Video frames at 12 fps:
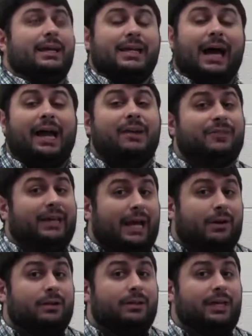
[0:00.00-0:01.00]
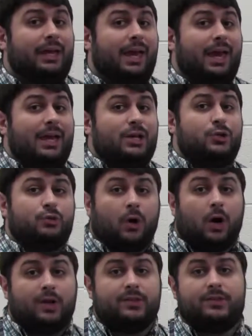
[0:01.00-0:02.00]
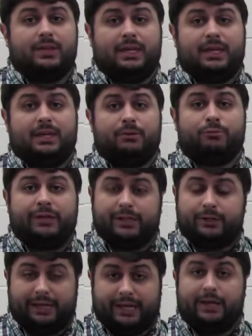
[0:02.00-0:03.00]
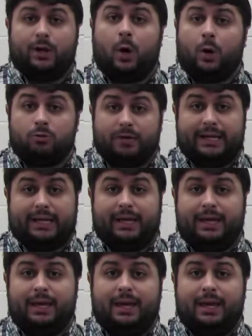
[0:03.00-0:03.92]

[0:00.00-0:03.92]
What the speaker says: kind of inherently draws the reader in already.